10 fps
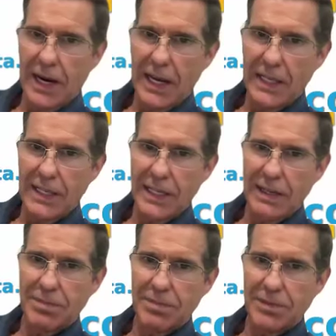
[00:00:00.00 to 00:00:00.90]

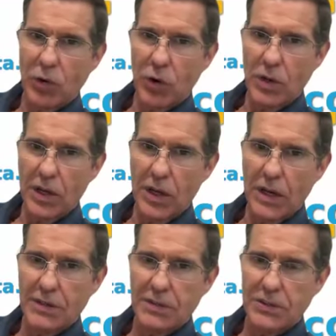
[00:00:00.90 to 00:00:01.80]
I-80,
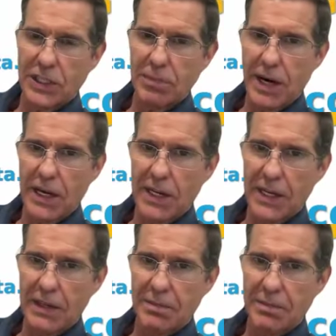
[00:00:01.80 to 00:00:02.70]
Orla, G
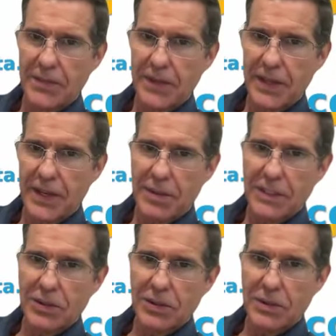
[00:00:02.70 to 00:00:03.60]
Mining. I
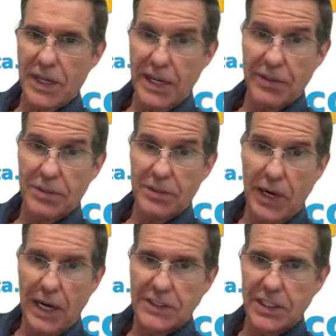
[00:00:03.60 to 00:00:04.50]
mean, these are kind of
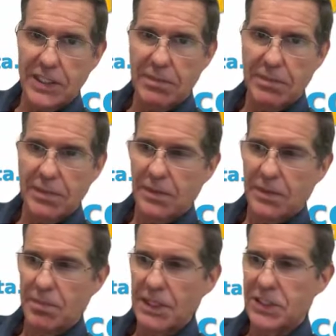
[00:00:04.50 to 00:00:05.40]
pricey
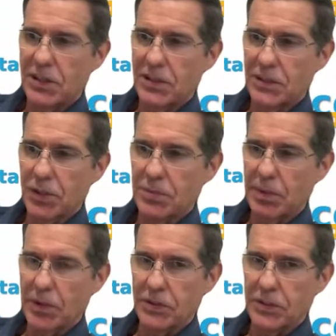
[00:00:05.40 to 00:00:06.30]
mid tiers that most
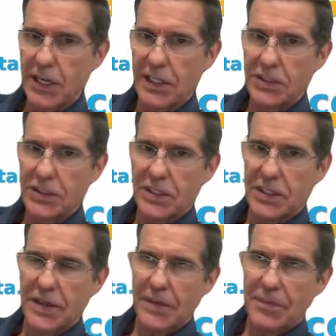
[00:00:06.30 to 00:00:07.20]
people don't touch,
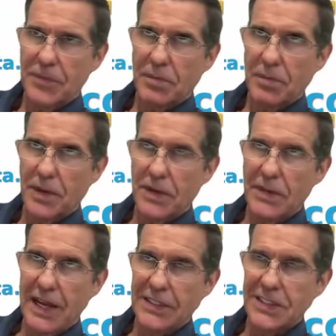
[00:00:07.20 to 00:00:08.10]
but
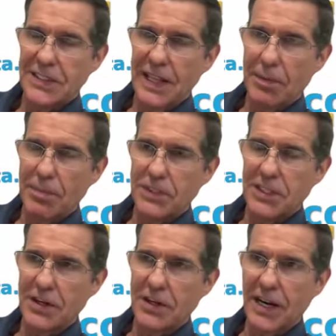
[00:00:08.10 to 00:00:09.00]
that's in that upper
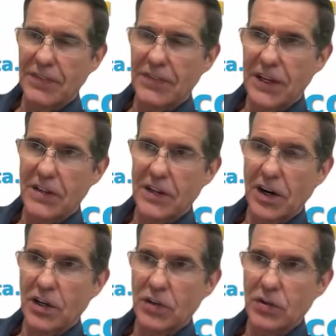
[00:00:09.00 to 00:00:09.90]
tier that I think
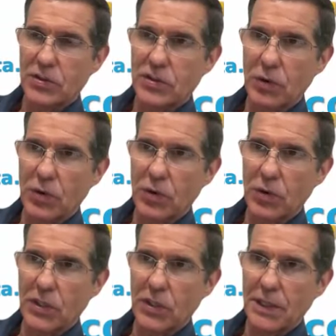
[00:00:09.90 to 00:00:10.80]
are growth
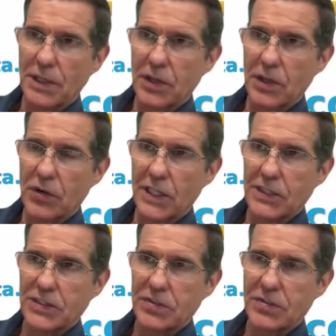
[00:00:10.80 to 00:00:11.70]
stories that will be a little
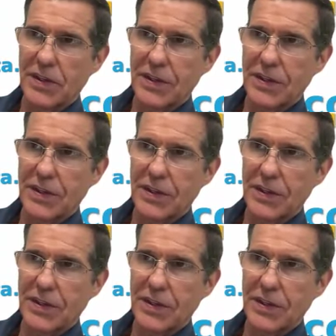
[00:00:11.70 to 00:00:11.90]
aggressive.